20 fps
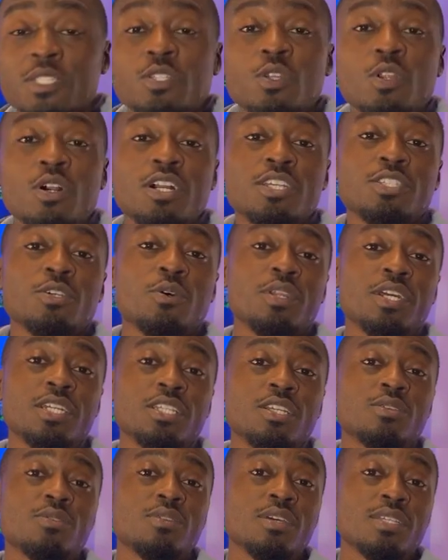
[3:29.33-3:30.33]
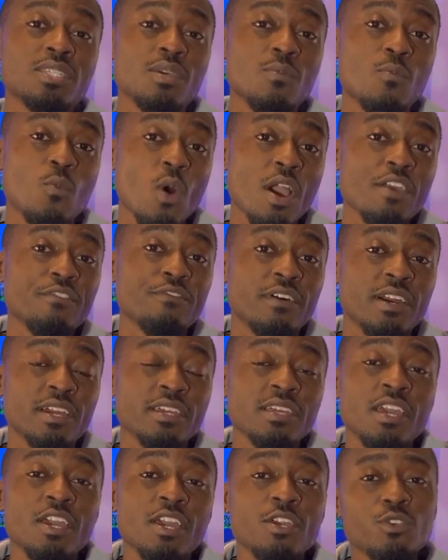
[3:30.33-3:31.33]
But so long as you're connected to the same
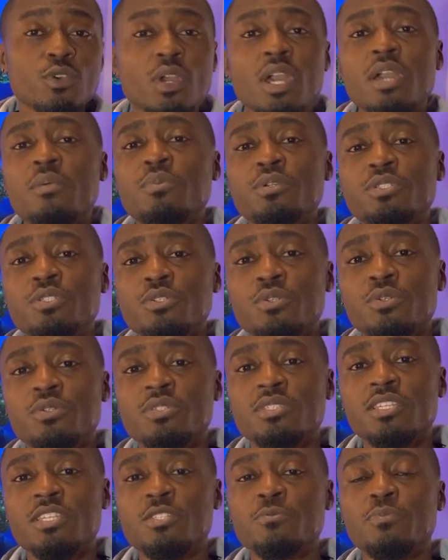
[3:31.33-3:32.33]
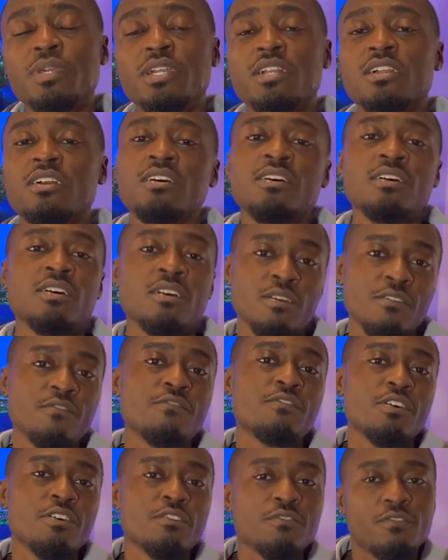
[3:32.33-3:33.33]
Wi-Fi, you're able to use this speaker
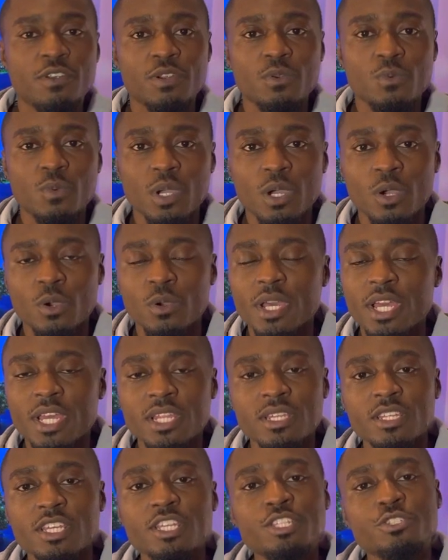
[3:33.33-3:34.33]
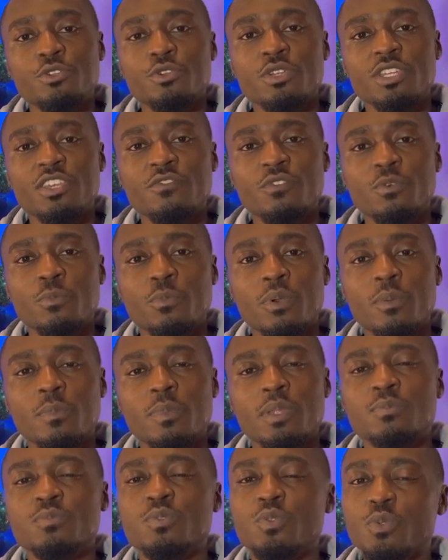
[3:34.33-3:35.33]
very very well and it shouldn't give you
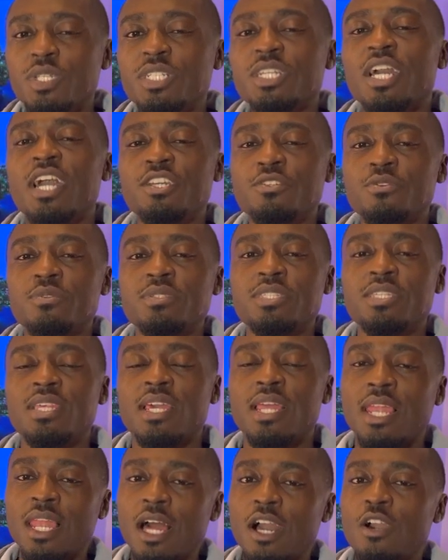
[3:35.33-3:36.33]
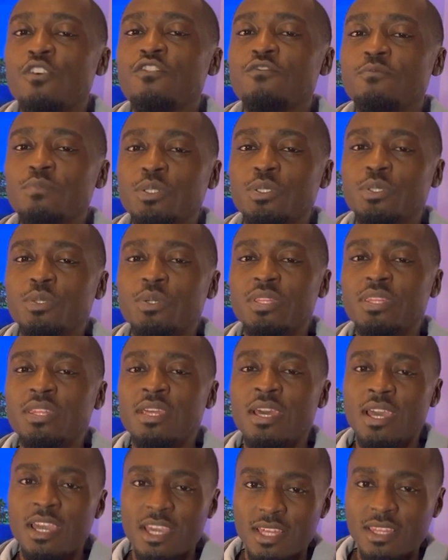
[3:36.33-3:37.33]
problems, which I should say lack of Bluetooth
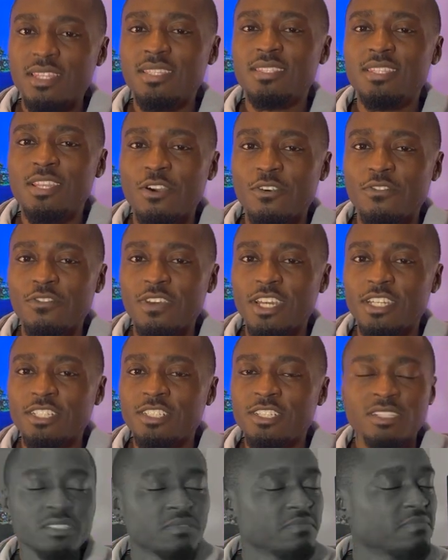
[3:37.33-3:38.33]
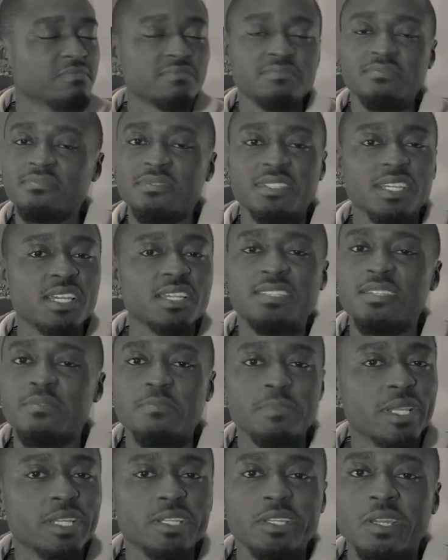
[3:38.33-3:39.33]
in this day of age, it's a
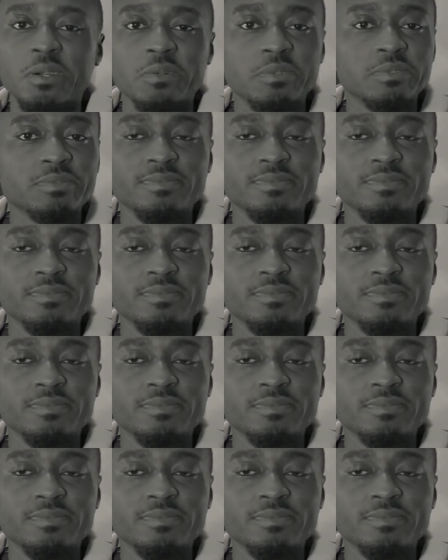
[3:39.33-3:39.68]
big no.